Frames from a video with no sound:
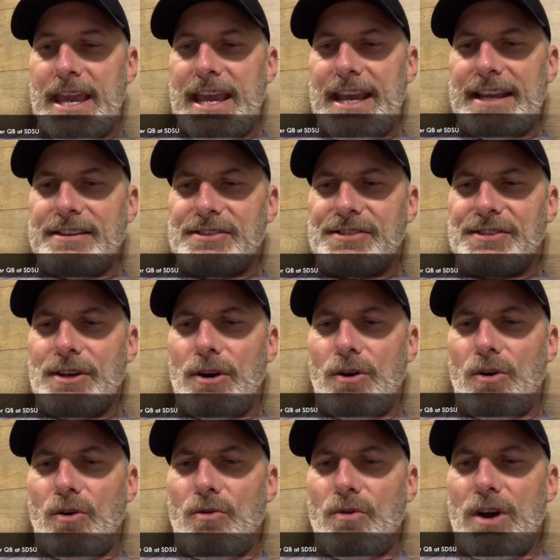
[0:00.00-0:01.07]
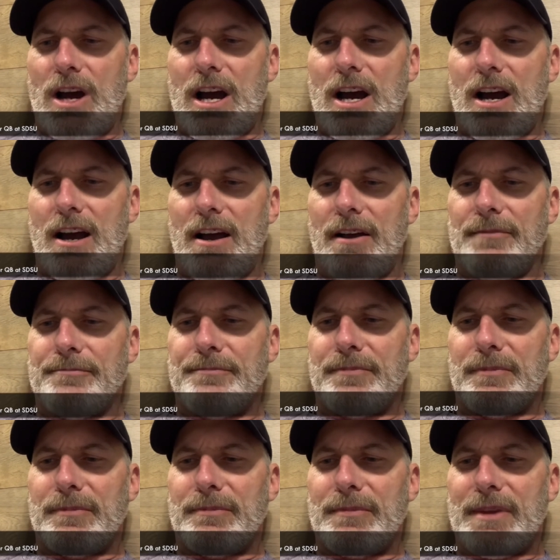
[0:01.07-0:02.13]
And so,
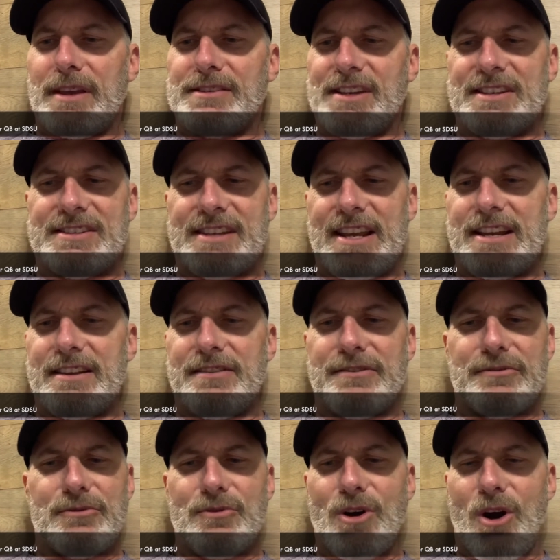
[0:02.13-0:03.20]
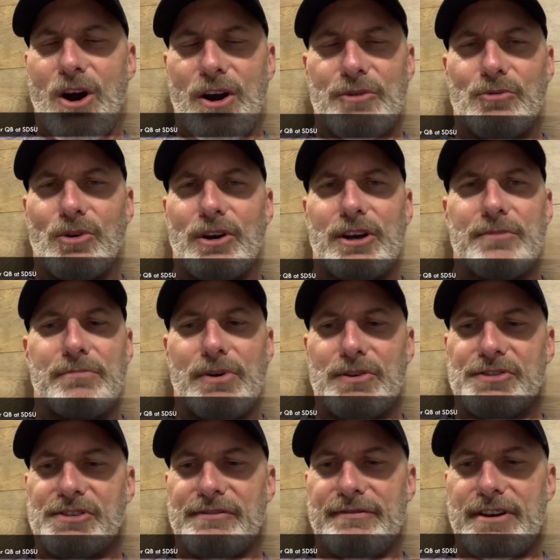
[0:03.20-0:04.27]
as I stated, through hard work and
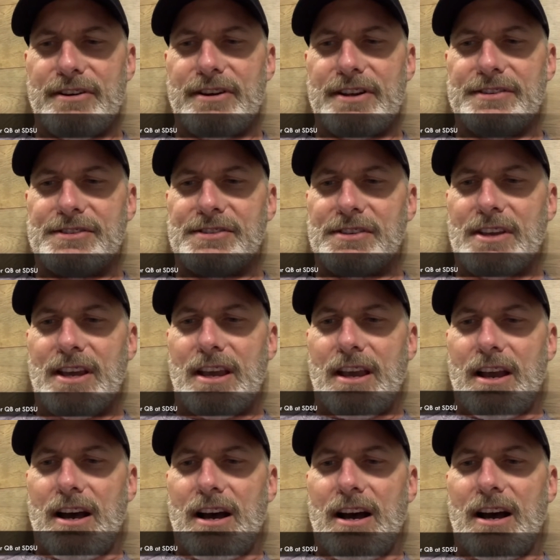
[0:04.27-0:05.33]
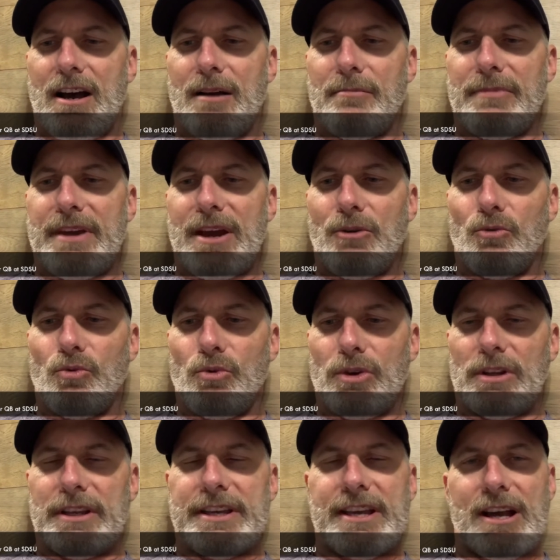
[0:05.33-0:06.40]
perseverance, that
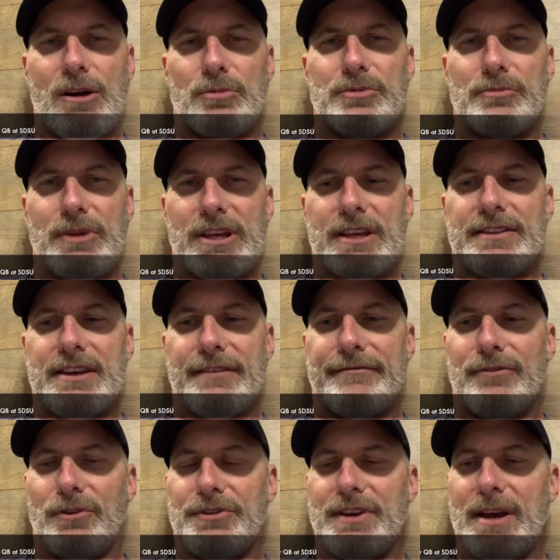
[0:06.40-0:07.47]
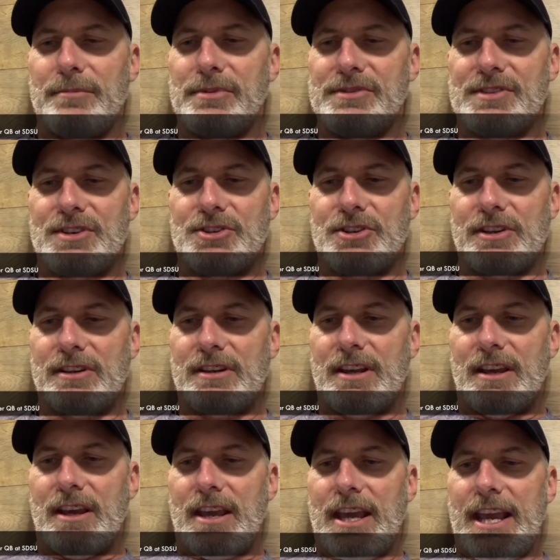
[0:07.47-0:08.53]
really helped me get that full-time position.
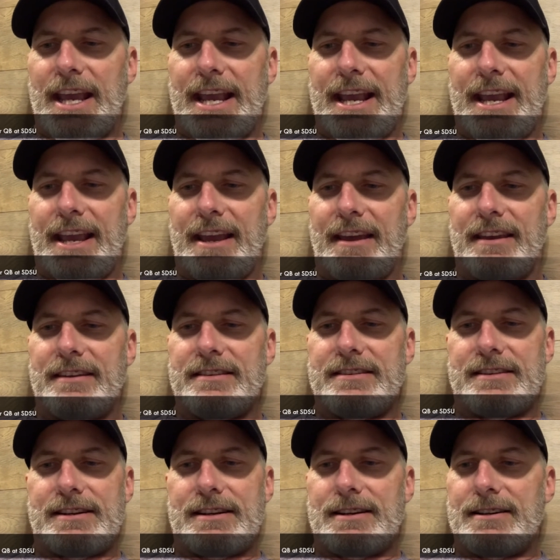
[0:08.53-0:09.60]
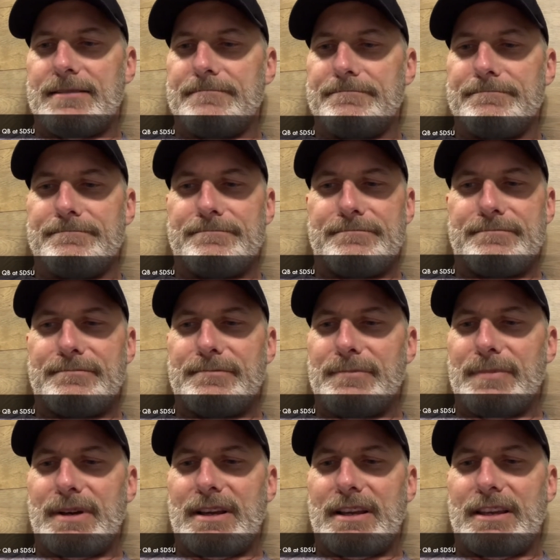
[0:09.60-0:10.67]
And,
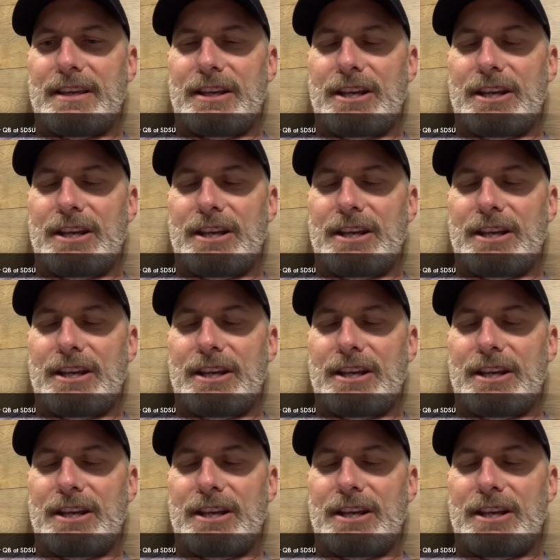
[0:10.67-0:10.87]
you